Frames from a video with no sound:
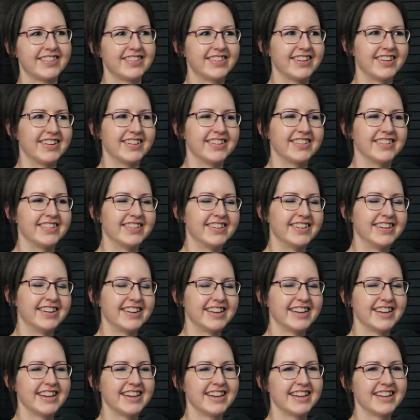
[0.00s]
so,
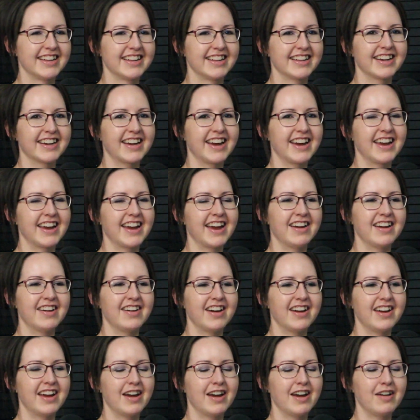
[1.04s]
like I have,
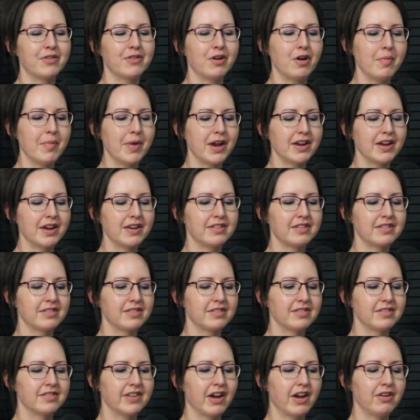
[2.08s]
I have all my
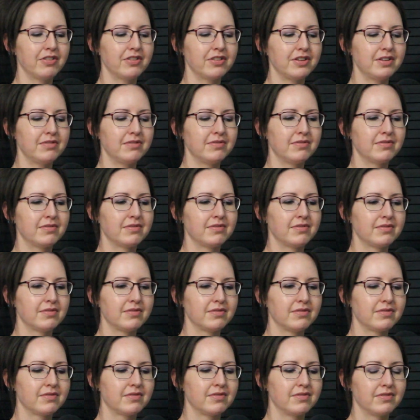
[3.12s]
healthy
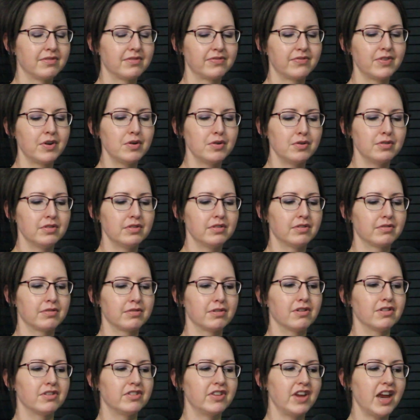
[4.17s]
food
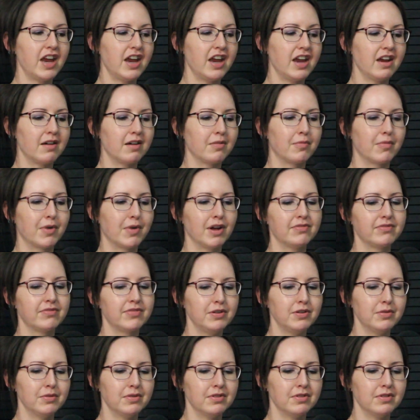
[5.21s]
throughout the day. I'm well
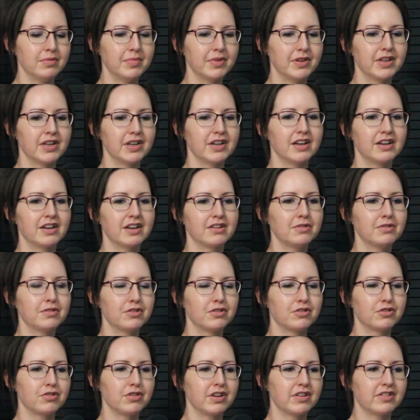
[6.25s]
fueled, but then I include the
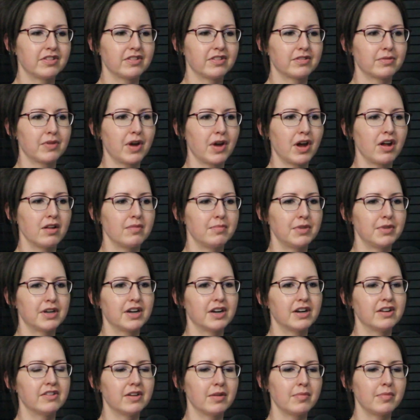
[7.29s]
treats as well. And
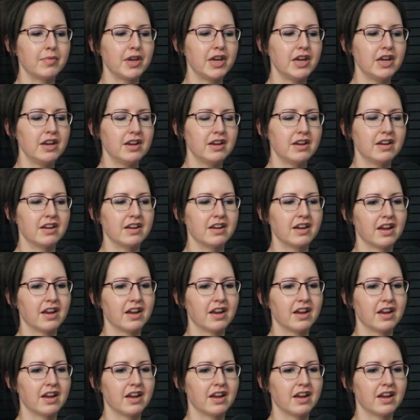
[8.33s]
because I'm eating